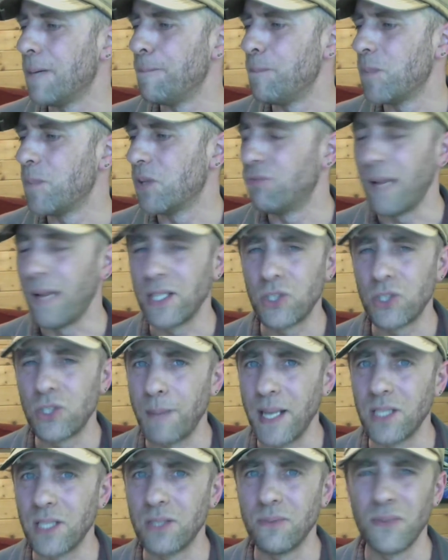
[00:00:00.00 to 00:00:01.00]

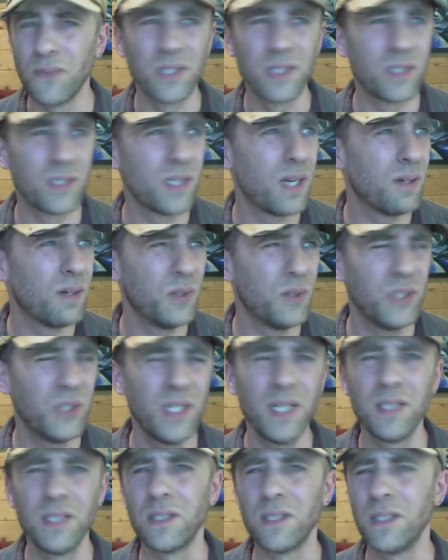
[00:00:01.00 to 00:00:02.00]
retrospective of
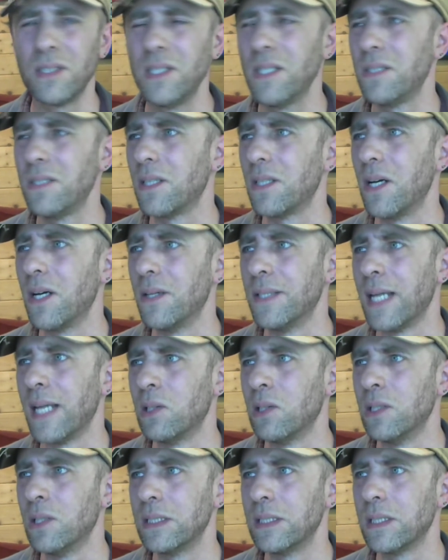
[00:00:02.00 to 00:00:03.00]
his years ago
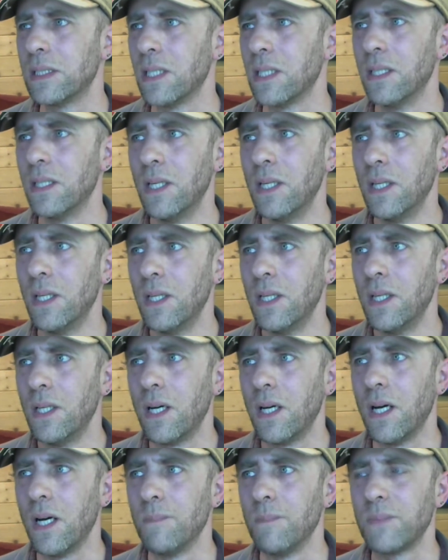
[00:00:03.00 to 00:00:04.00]
now
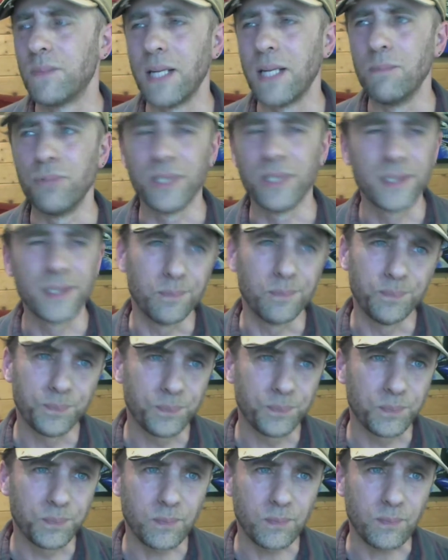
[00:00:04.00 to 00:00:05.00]
at Tate Britain.
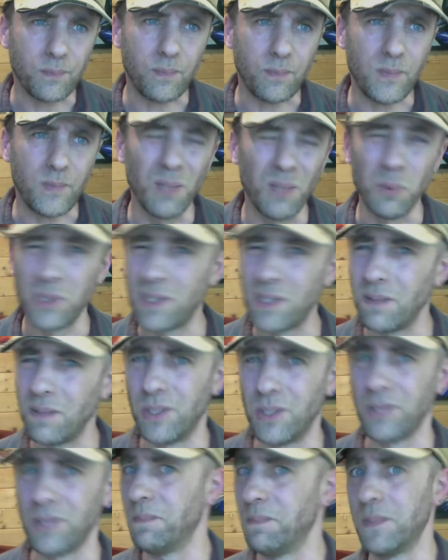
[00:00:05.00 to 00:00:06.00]
It was
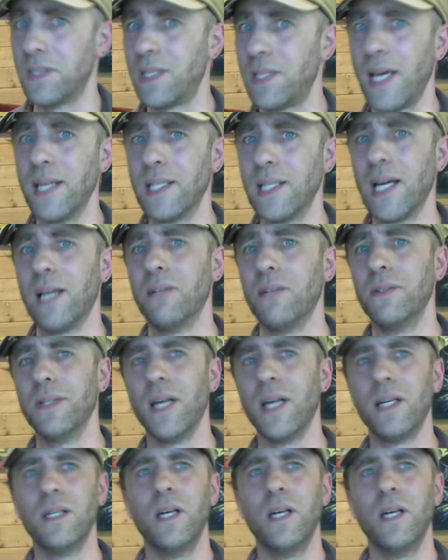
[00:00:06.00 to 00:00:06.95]
just the Tate Gallery then.